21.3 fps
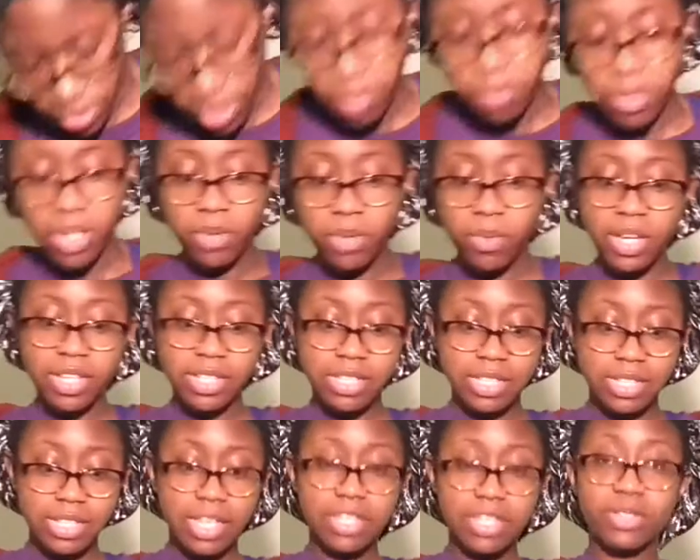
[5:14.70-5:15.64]
been a while
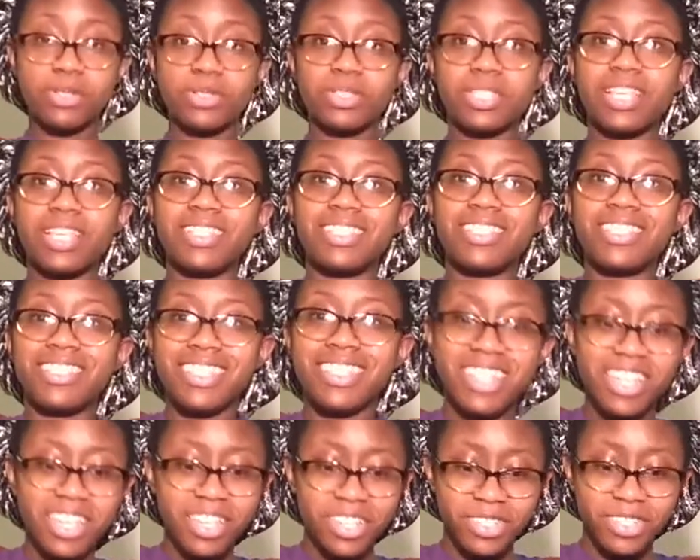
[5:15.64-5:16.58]
since I used this,
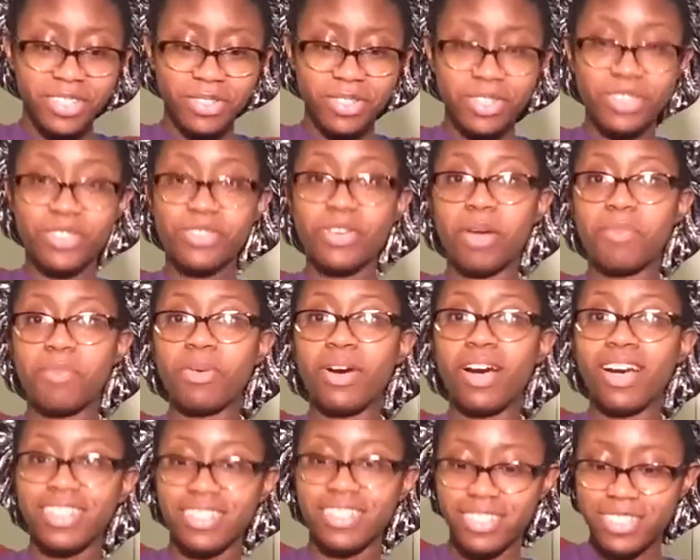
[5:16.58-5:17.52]
use a
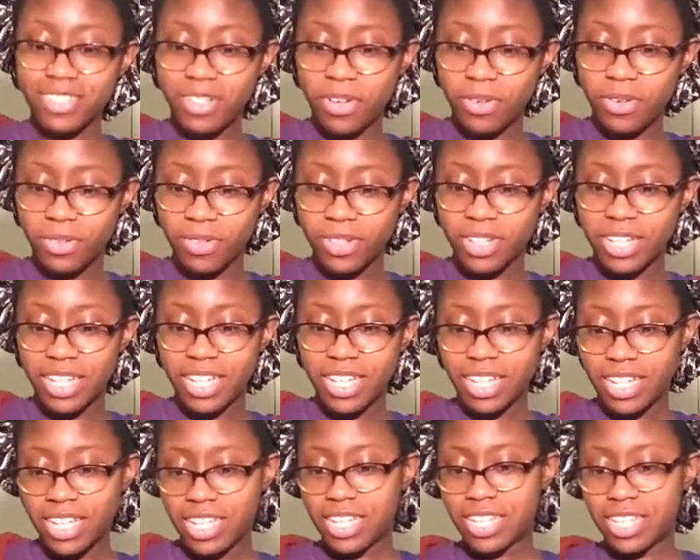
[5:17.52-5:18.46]
tripod. So,
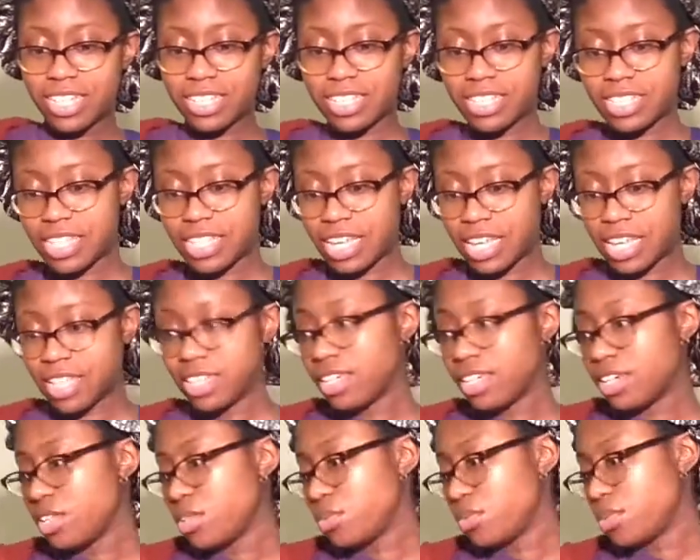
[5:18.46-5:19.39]
since I had the other